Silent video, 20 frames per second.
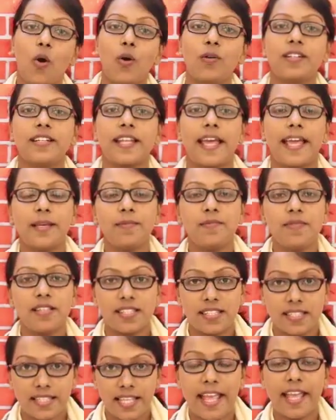long time,
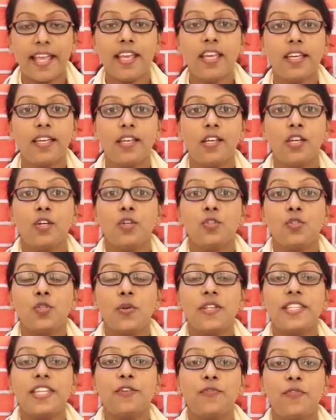say
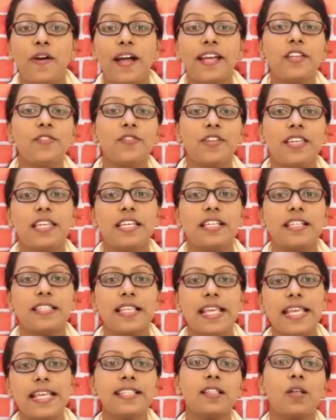25 years,
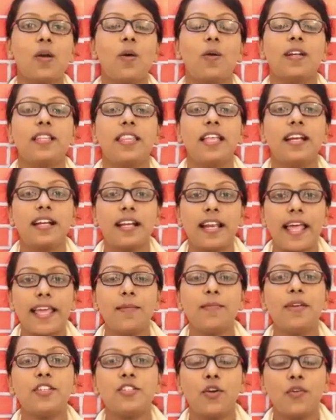is called the
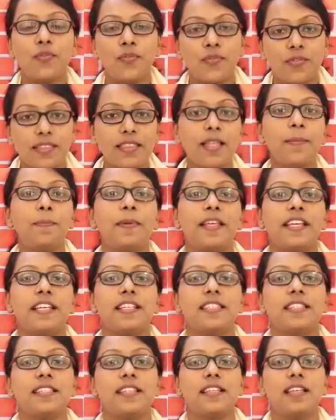climate of the
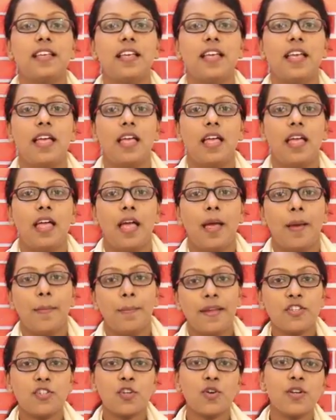place.
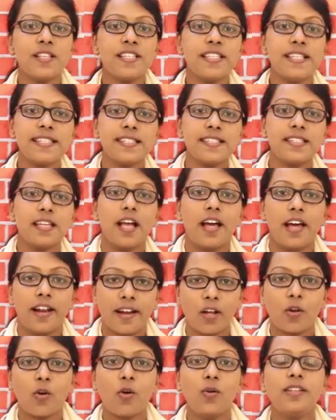Meteorologists
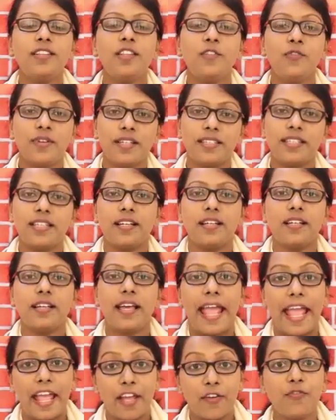record the weather
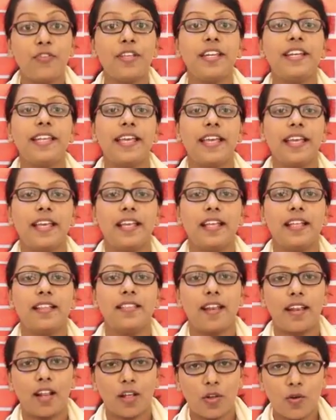every day.
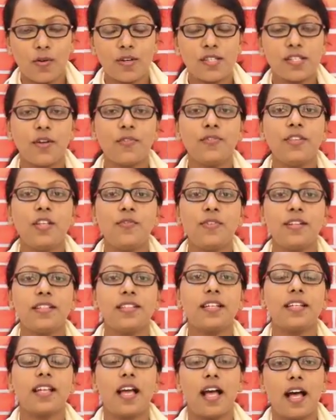The records of the
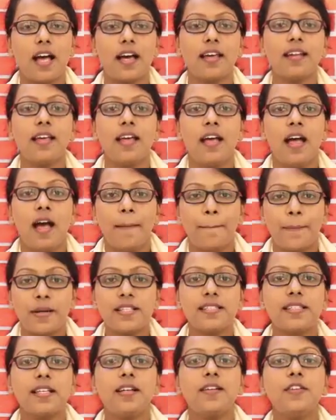weather are
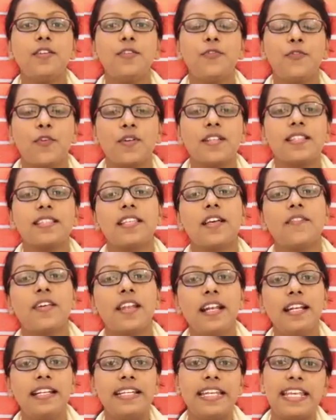preserved for
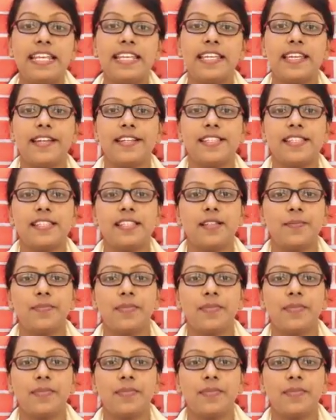several decades.